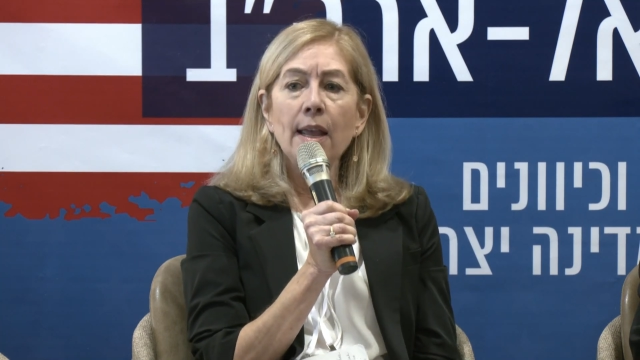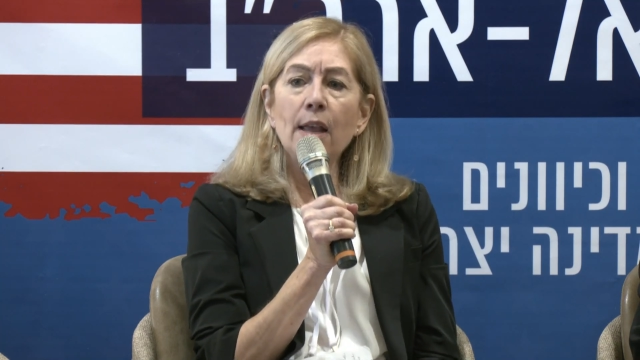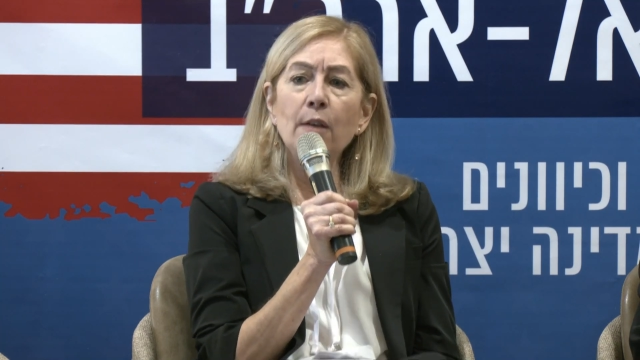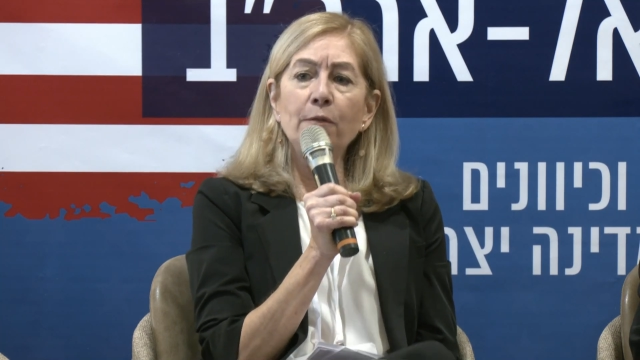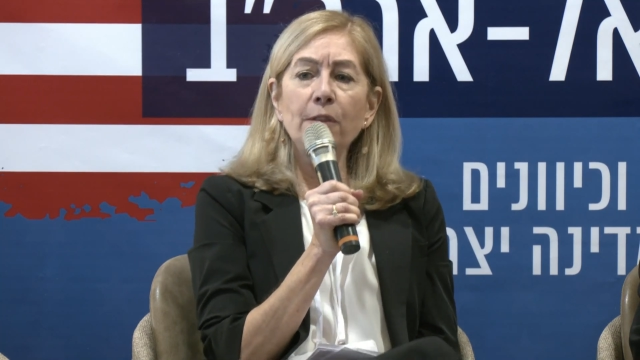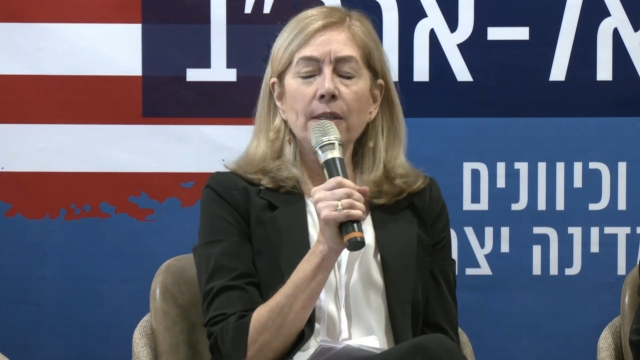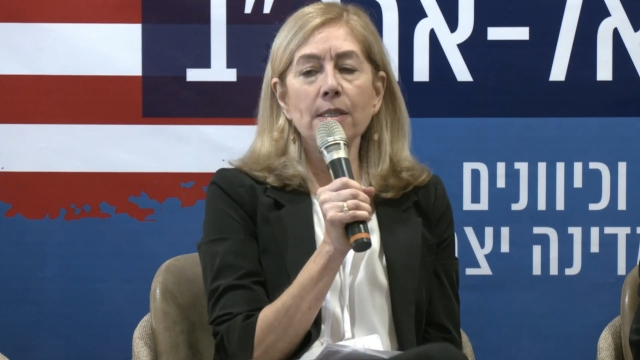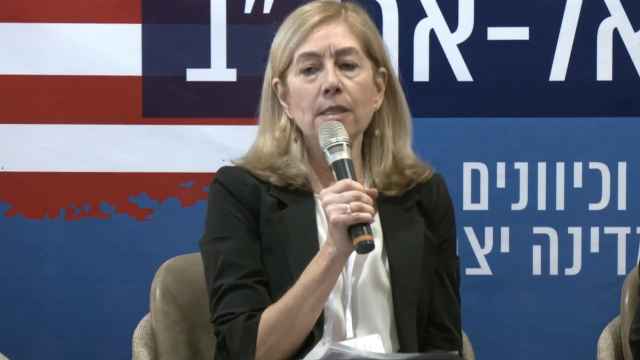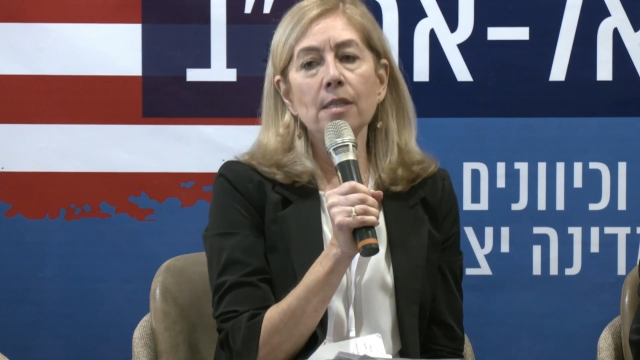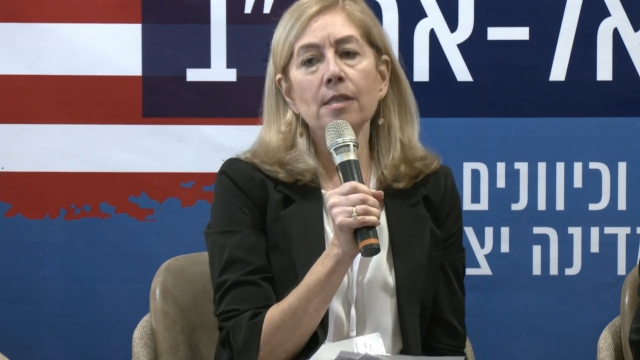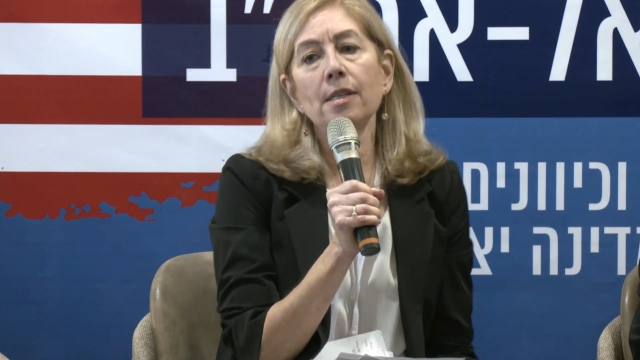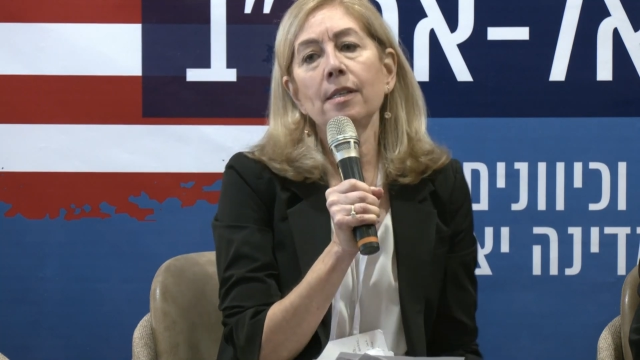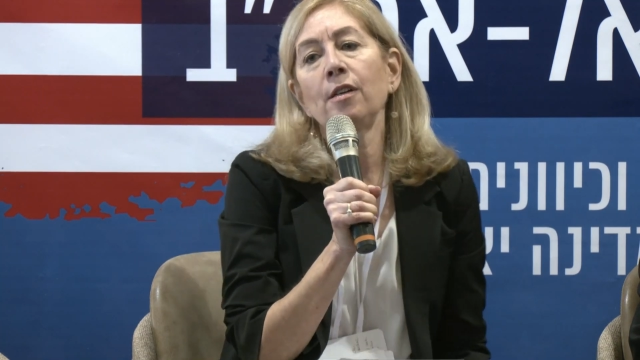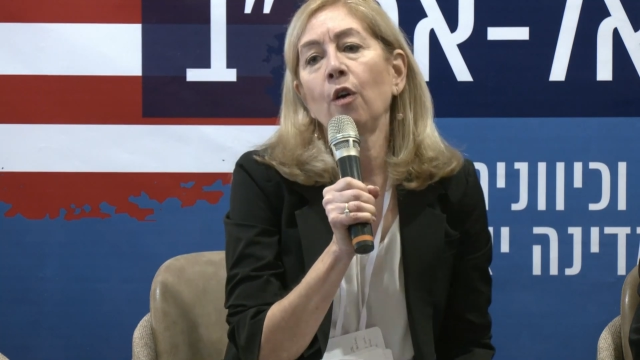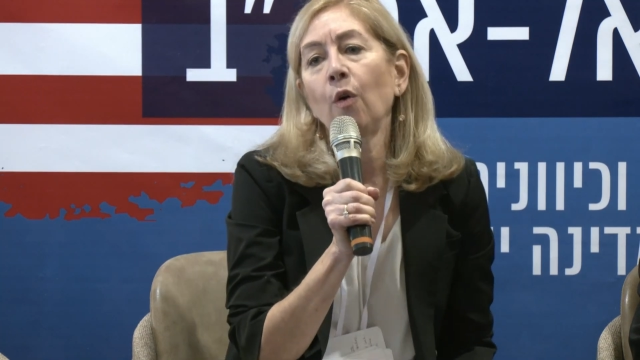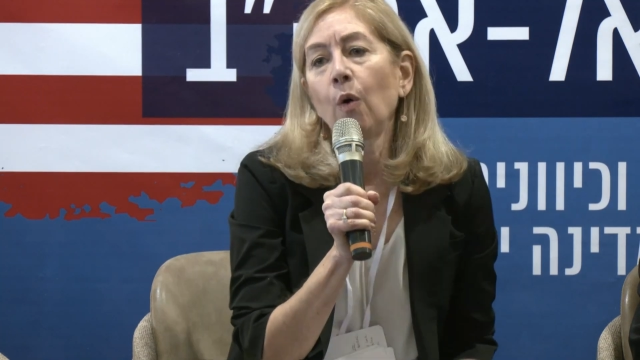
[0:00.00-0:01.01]
If this is
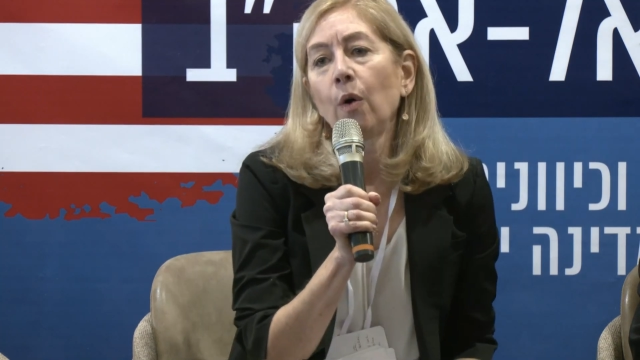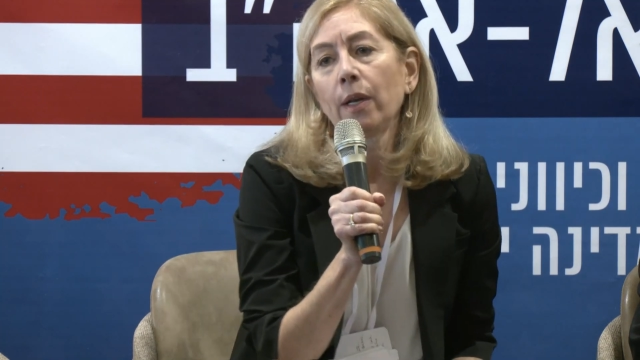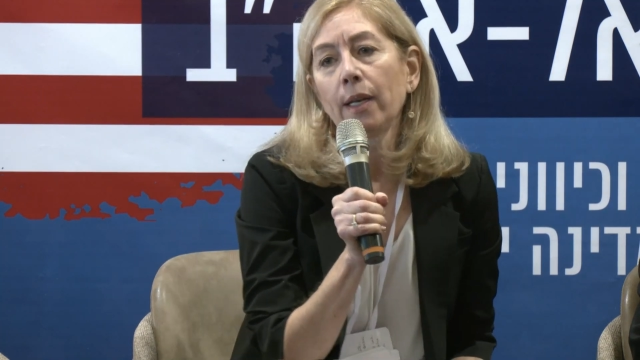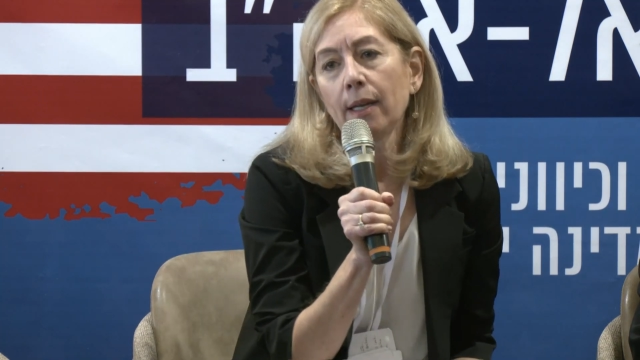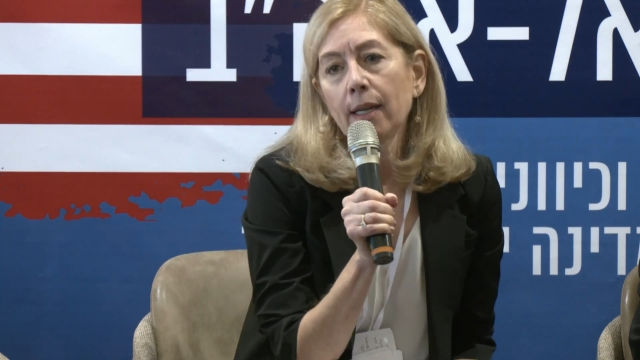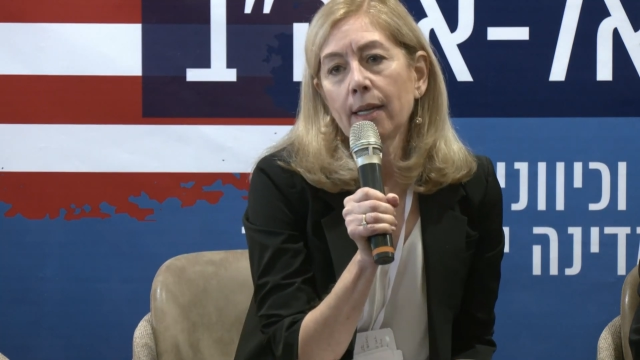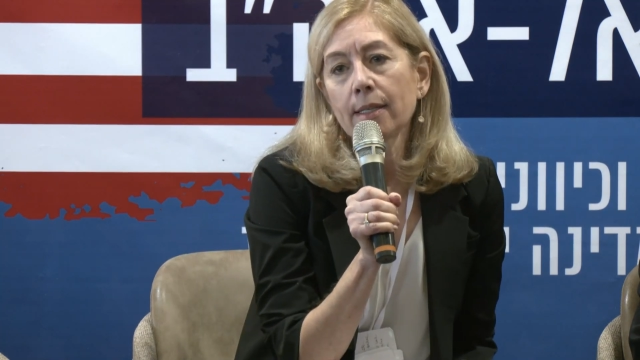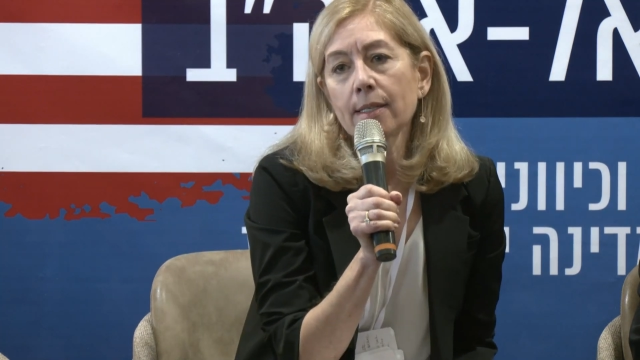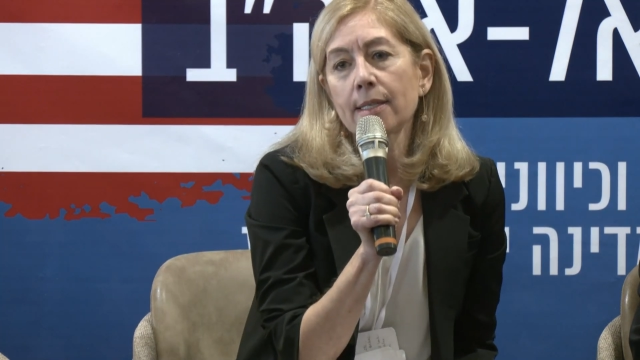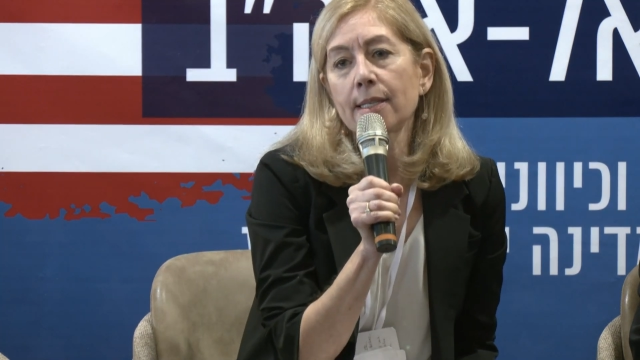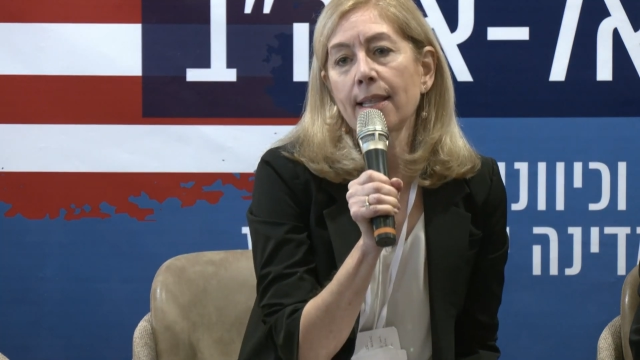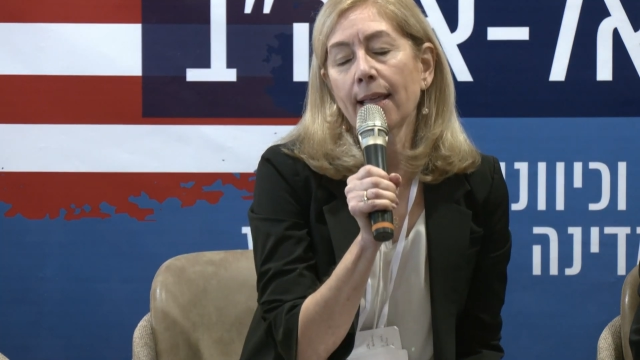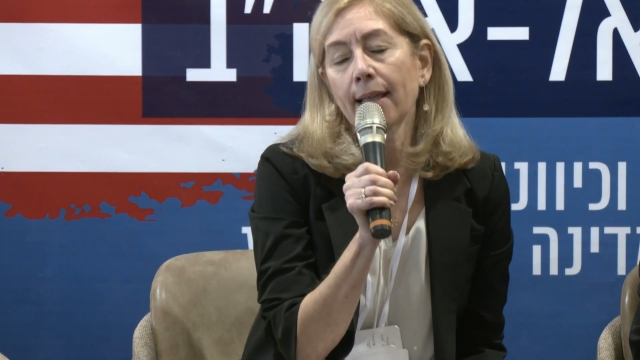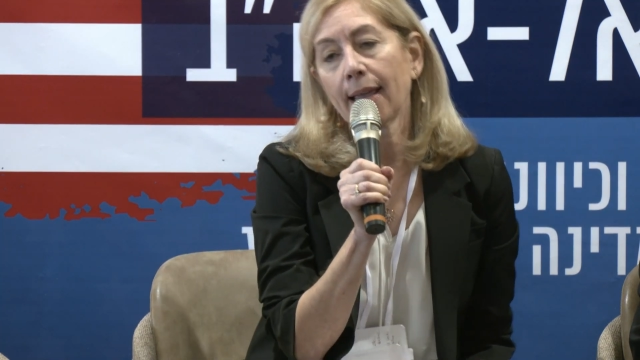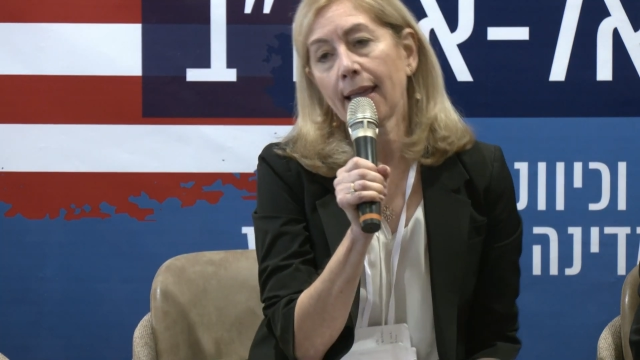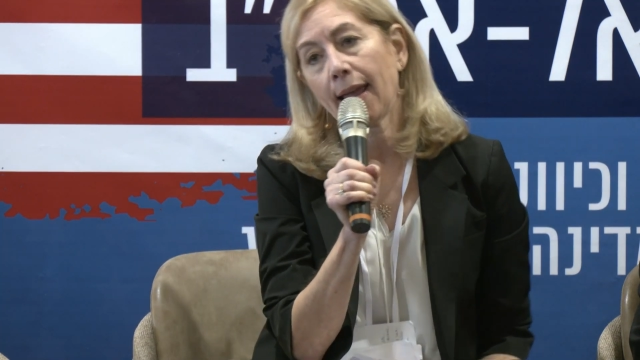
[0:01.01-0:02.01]
an audience
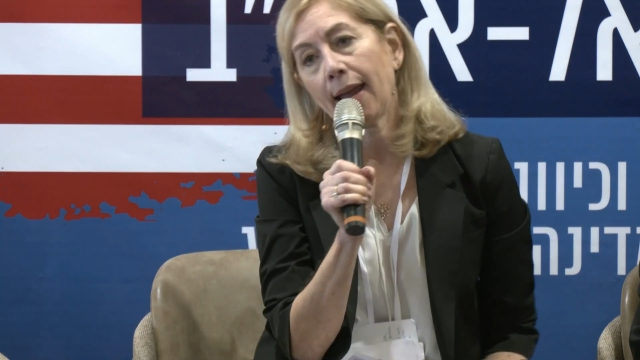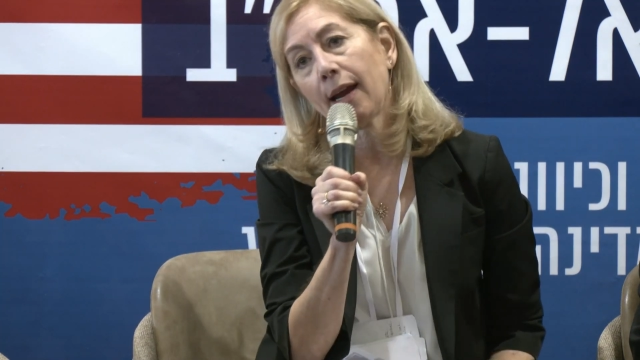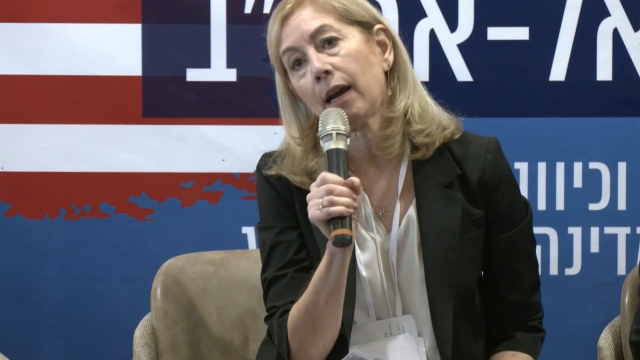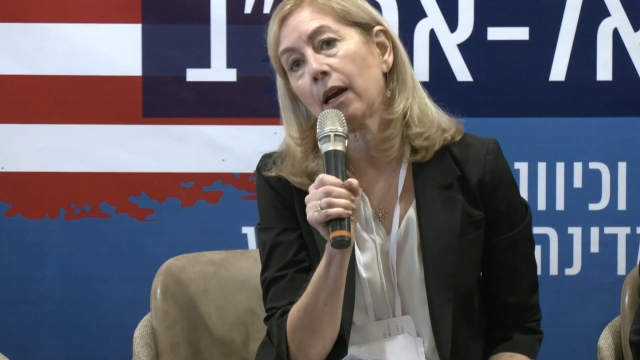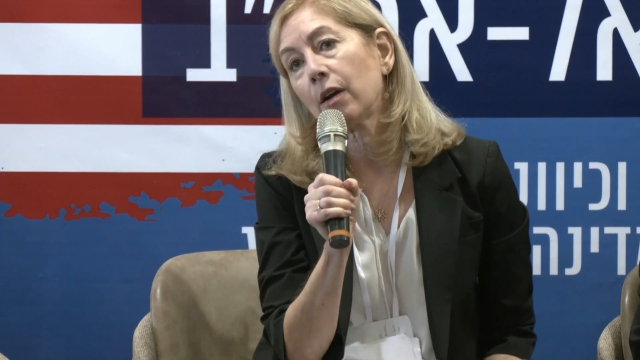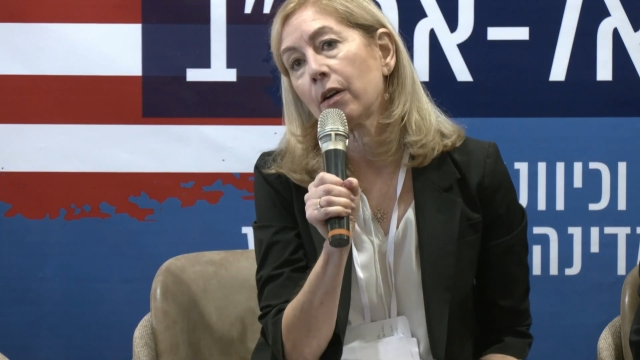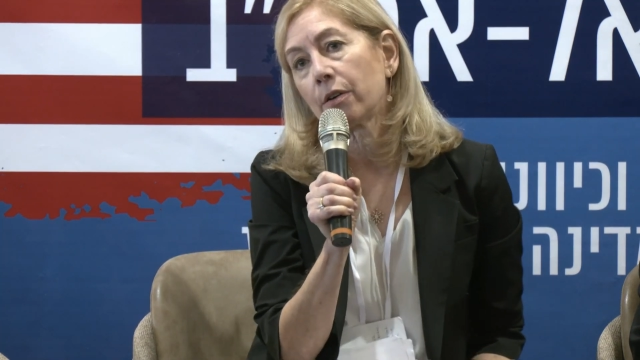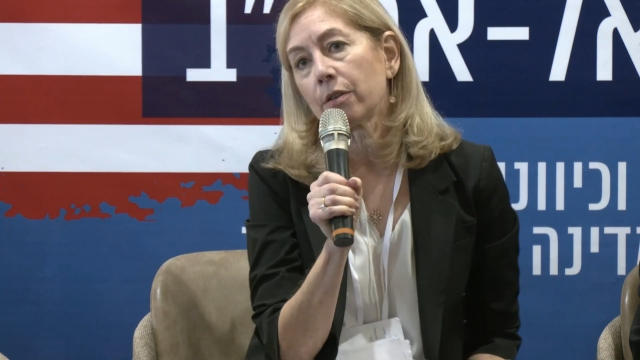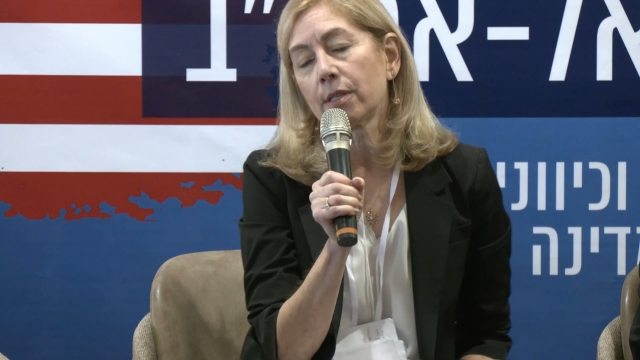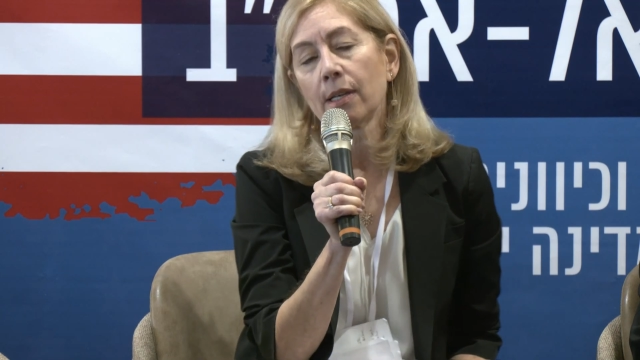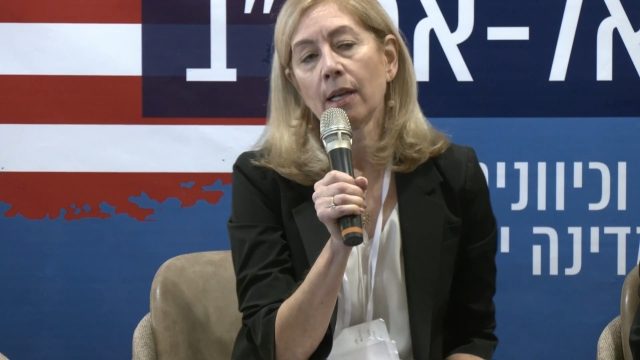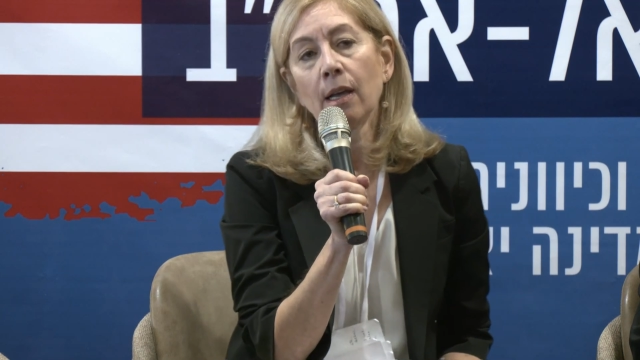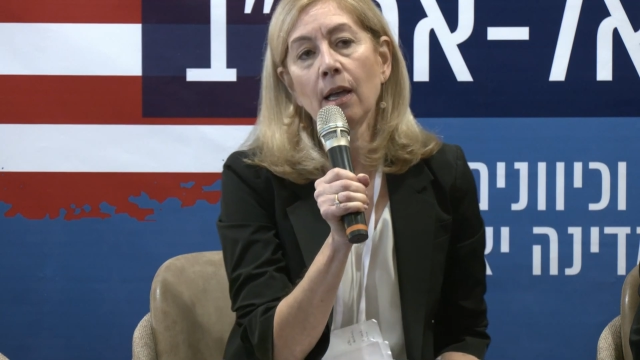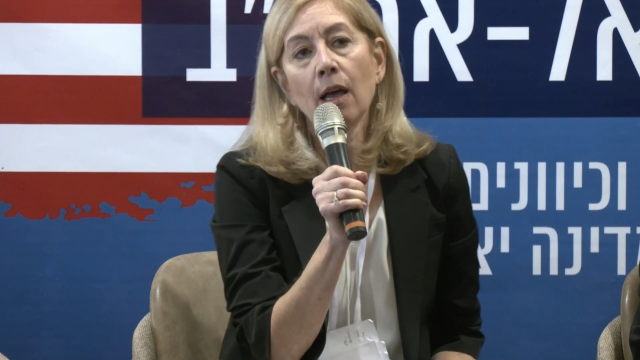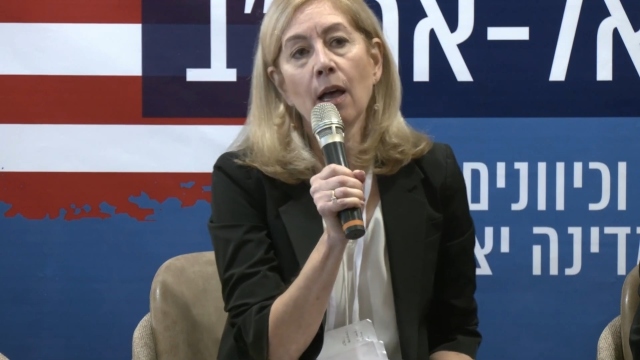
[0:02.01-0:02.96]
that cares